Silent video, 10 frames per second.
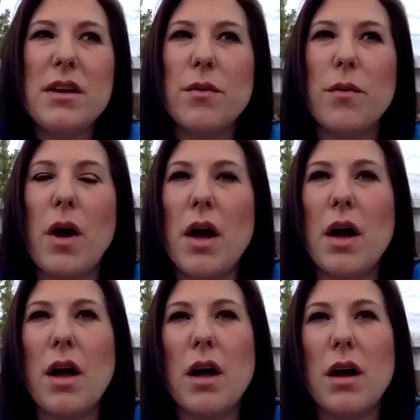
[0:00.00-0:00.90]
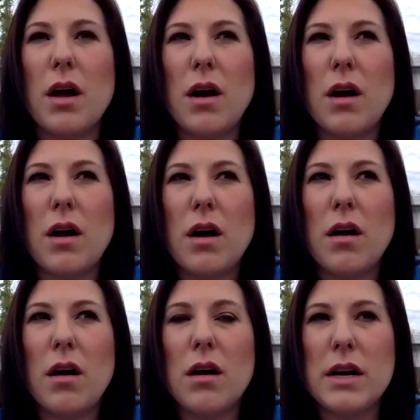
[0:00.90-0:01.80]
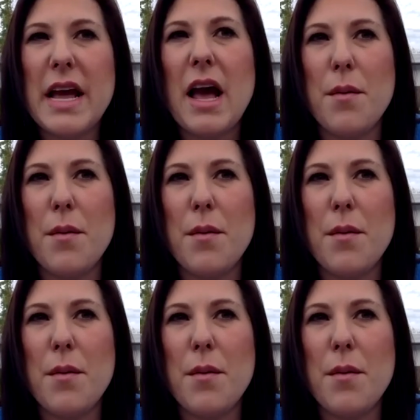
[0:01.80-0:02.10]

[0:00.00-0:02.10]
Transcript: Would you say you're working two days a week, three yeah,